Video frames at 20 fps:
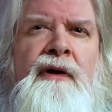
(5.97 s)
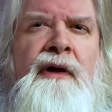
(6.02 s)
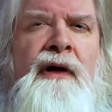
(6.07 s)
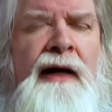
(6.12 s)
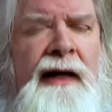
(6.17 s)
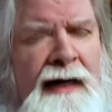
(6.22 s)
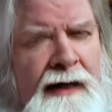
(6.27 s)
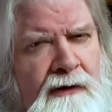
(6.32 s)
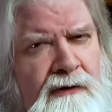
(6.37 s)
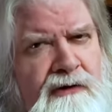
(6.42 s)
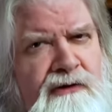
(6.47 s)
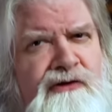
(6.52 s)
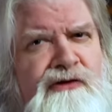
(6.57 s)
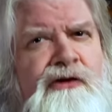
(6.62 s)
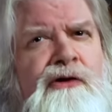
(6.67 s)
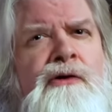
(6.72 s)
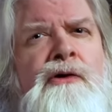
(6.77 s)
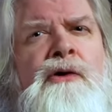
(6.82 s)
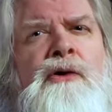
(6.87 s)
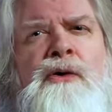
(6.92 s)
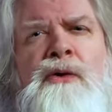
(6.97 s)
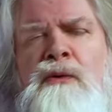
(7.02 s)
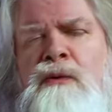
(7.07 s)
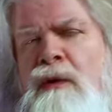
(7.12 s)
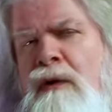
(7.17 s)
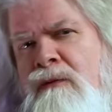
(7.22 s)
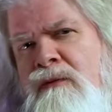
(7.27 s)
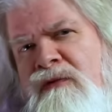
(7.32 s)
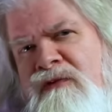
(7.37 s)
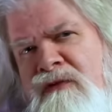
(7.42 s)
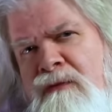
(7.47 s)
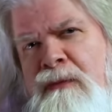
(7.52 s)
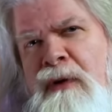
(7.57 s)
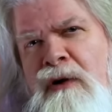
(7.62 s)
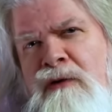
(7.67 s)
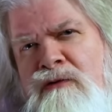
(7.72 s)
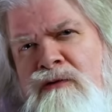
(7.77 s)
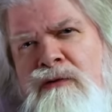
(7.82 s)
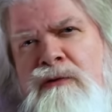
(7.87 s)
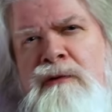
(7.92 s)
How did she know what was
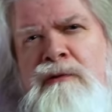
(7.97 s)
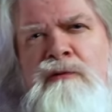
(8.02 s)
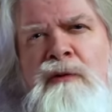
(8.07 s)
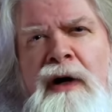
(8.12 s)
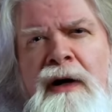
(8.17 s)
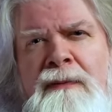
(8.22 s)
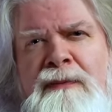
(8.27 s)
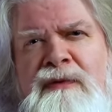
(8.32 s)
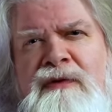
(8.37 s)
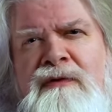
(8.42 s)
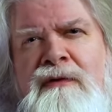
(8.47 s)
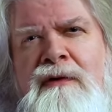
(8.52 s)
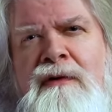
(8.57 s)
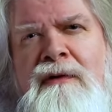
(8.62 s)
about to erupt?